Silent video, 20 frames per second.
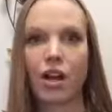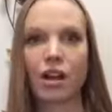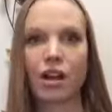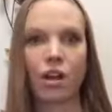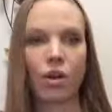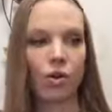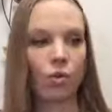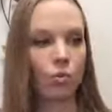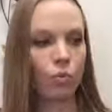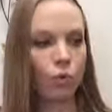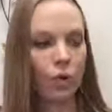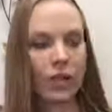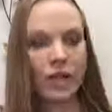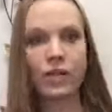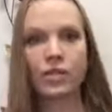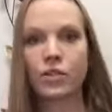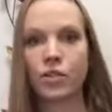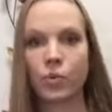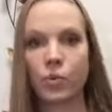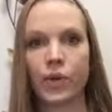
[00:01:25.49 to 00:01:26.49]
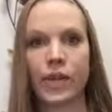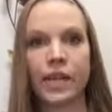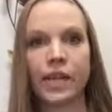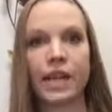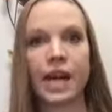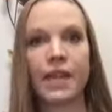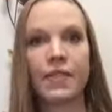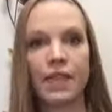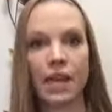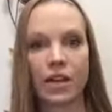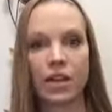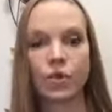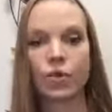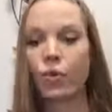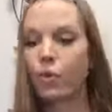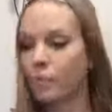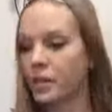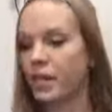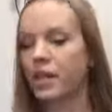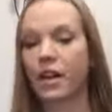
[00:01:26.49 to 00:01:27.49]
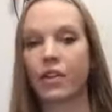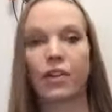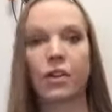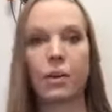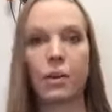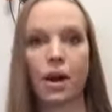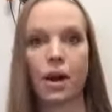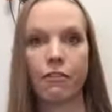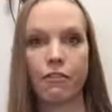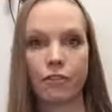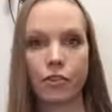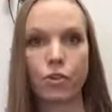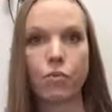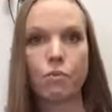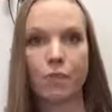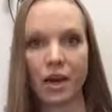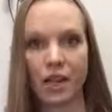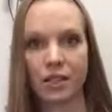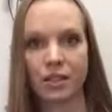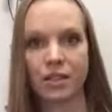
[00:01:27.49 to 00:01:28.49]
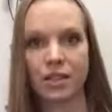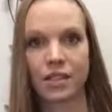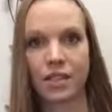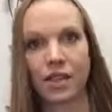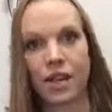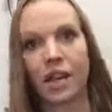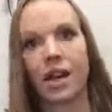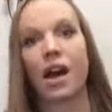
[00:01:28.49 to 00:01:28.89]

you know, week to week, and then group together a few months